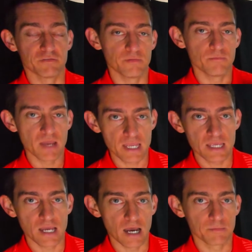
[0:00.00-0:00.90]
but for
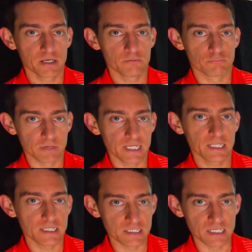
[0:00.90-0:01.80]
me, I'm going to
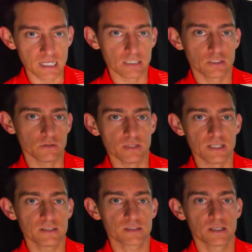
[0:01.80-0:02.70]
really dig into
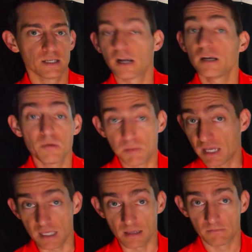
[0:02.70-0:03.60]
this. I'm going to be
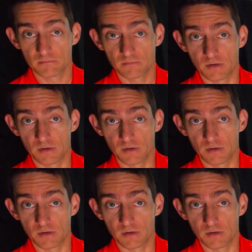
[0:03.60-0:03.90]
picky.